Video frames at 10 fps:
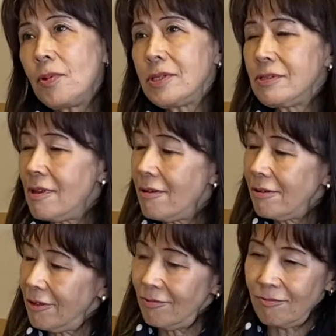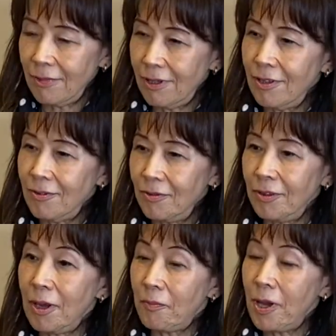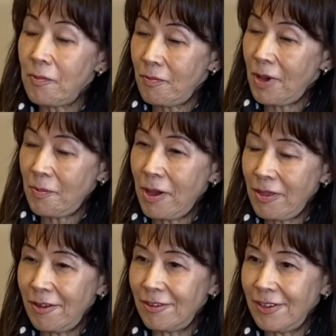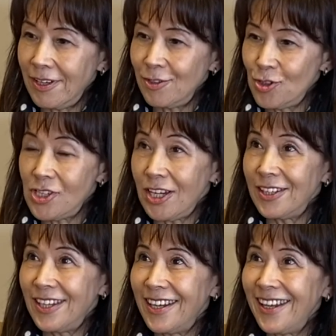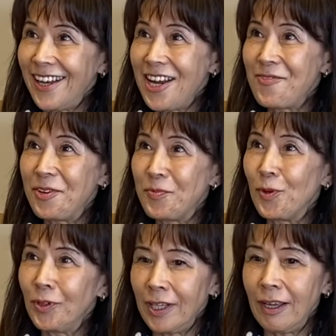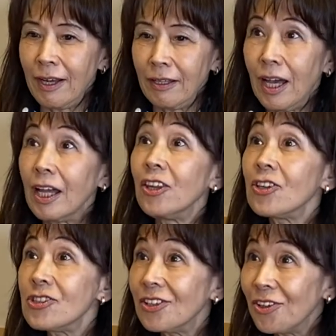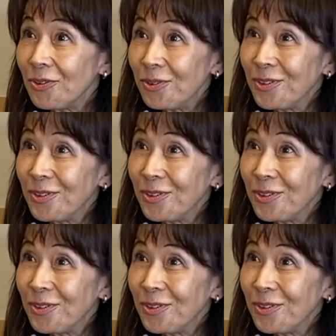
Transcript: But they are, my mother chanting every morning at Hanya Shinkyo.